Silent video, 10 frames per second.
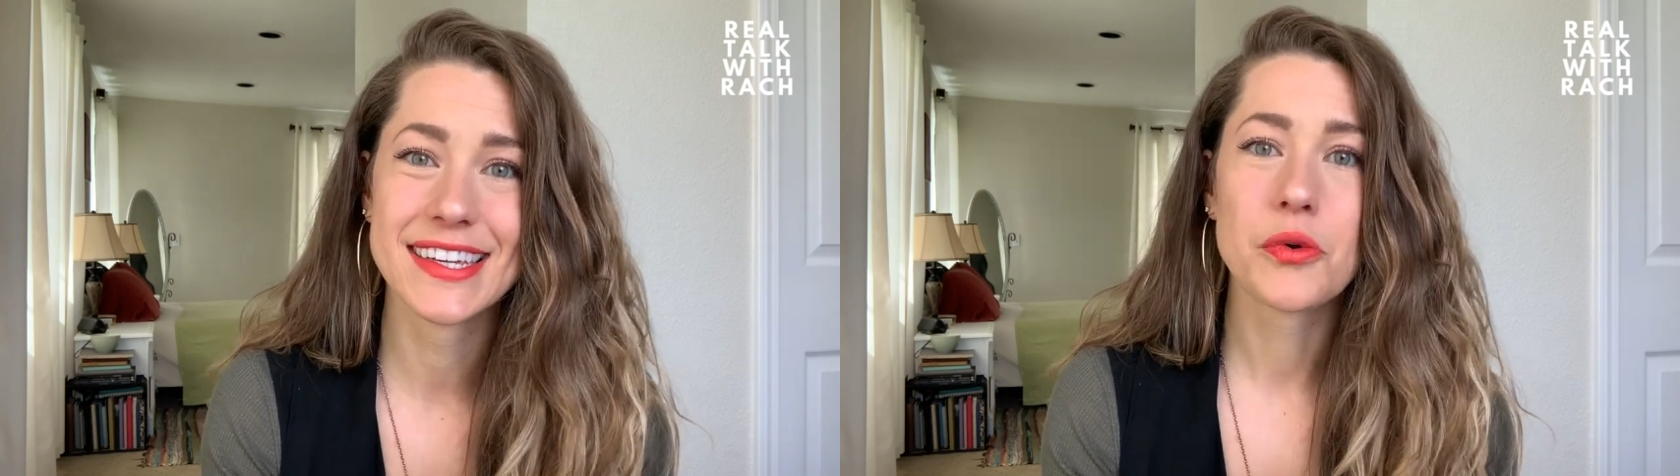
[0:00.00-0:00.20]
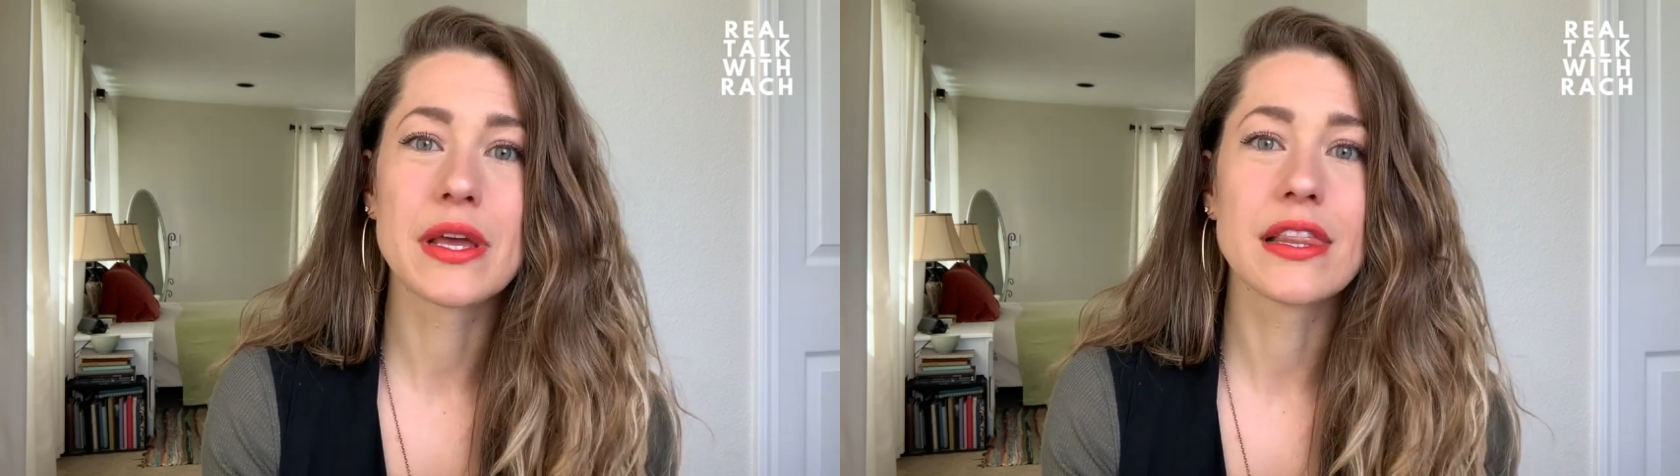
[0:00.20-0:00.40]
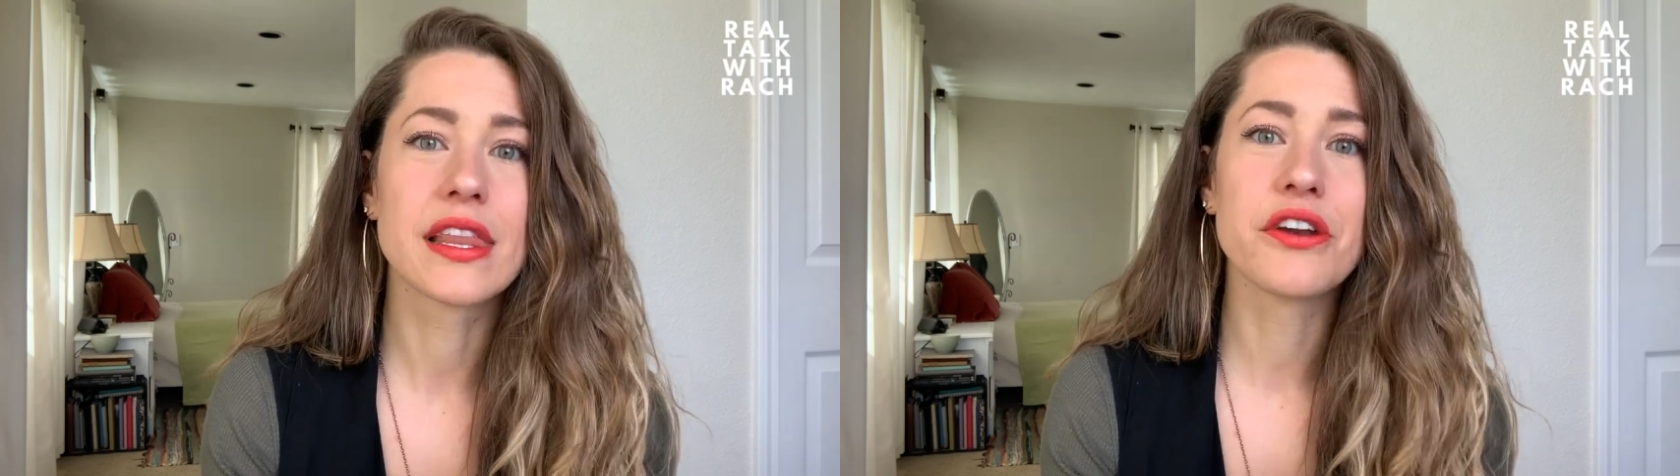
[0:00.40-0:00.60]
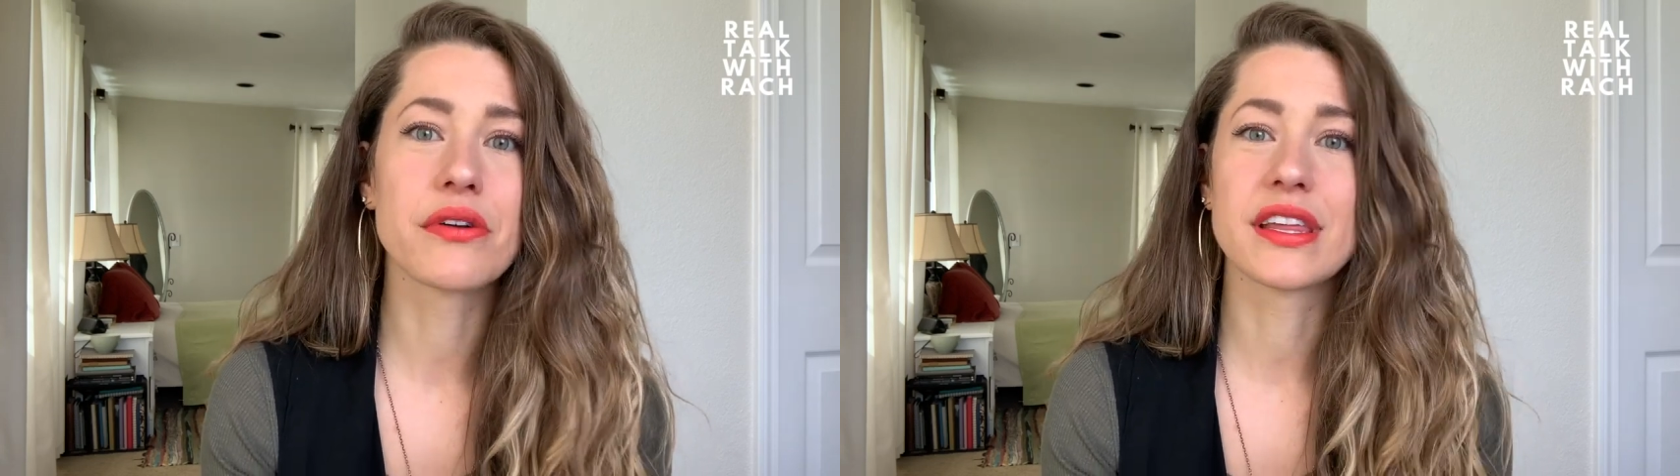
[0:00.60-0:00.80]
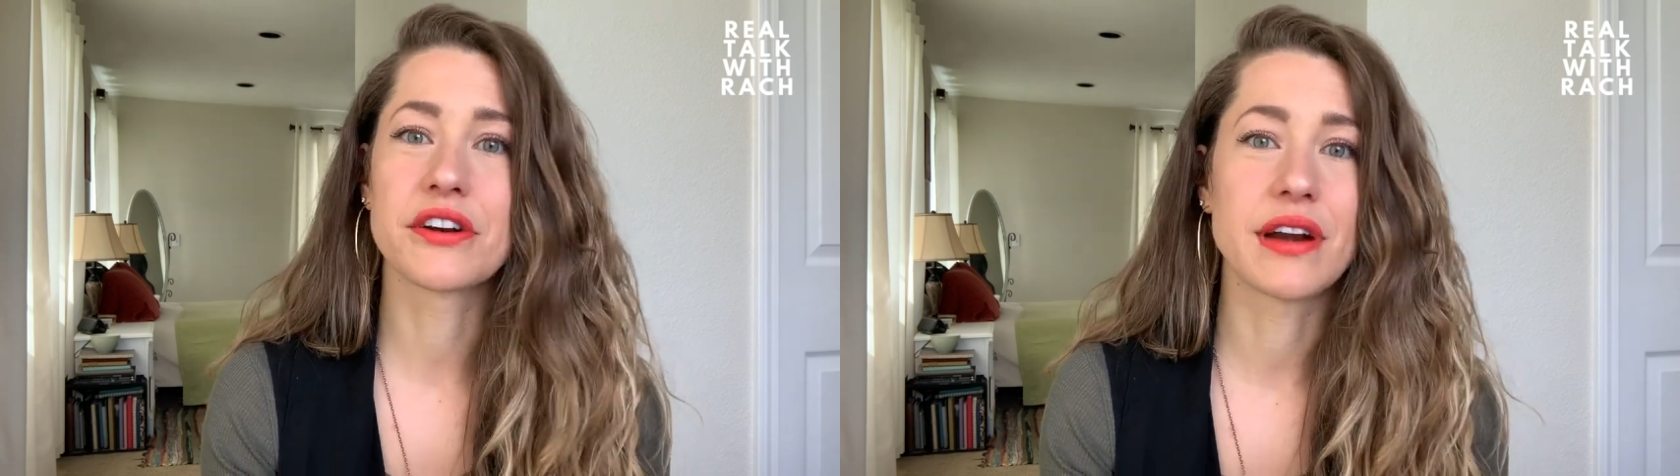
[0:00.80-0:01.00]
We
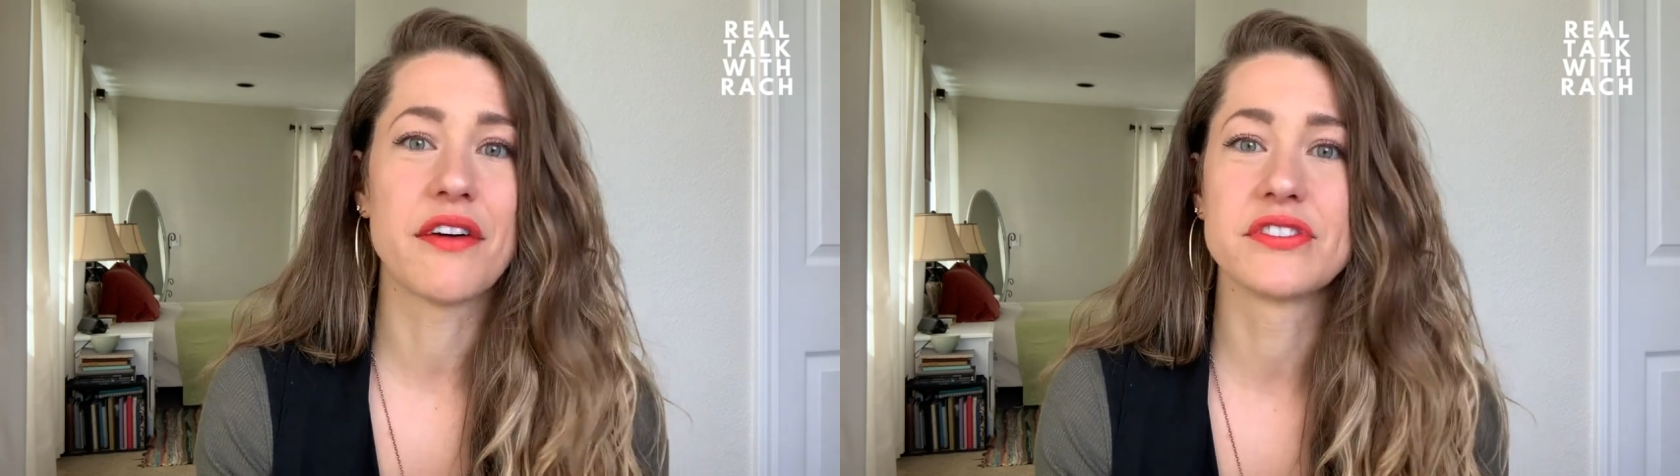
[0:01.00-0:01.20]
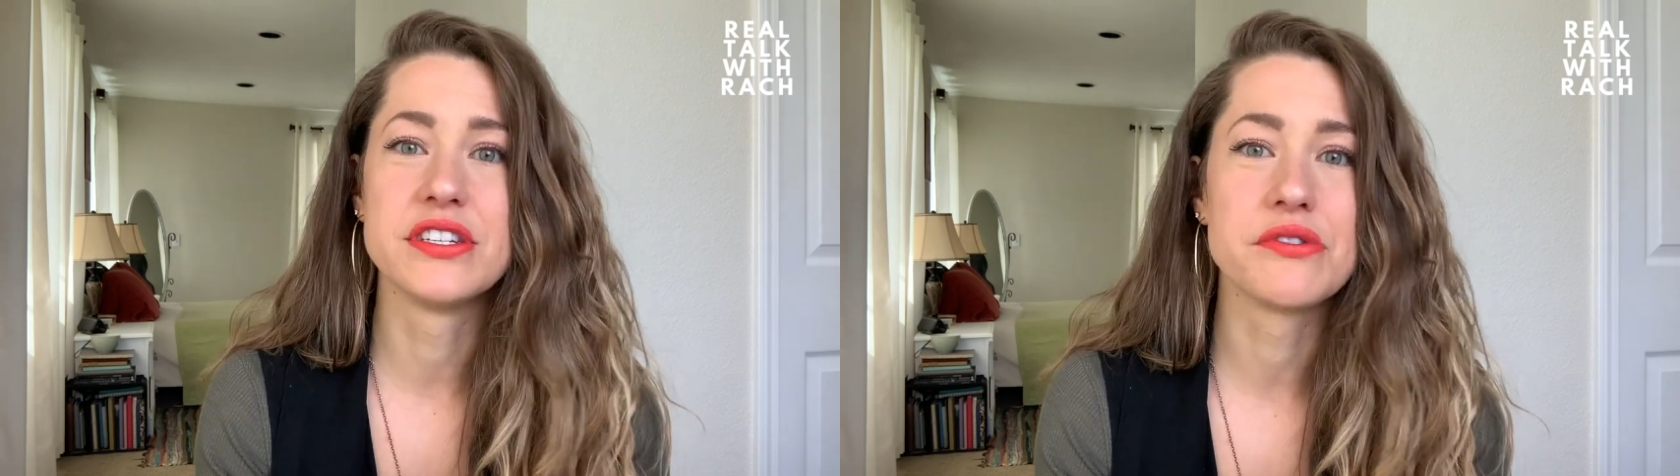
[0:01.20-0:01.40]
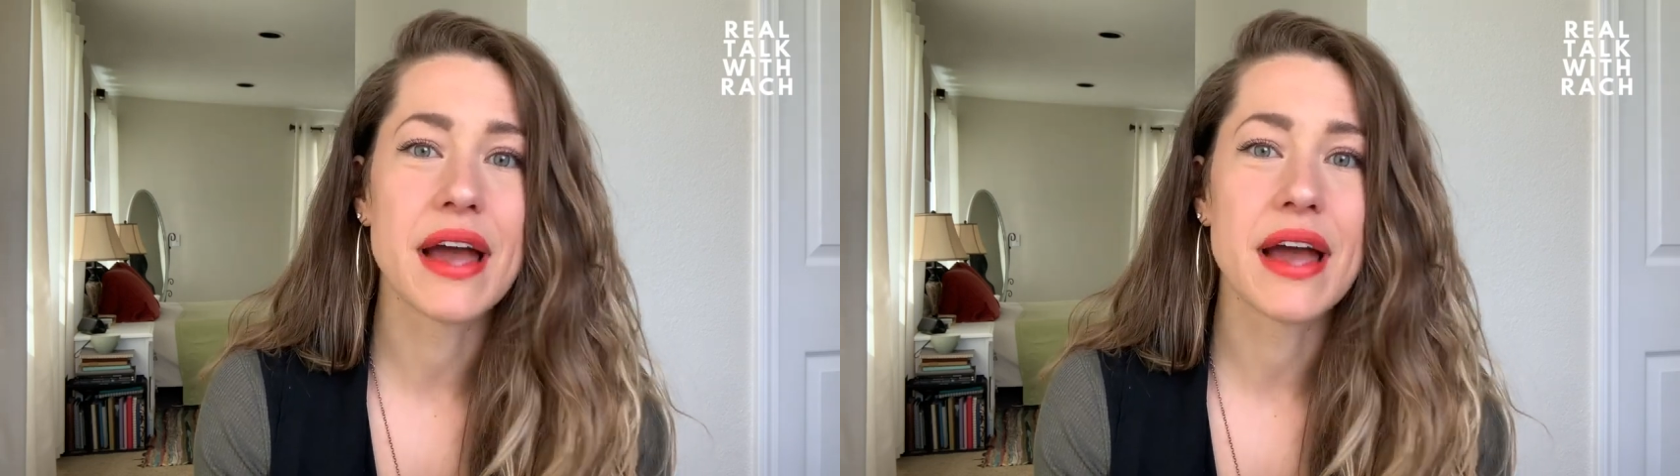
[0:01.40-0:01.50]
literally don't have to do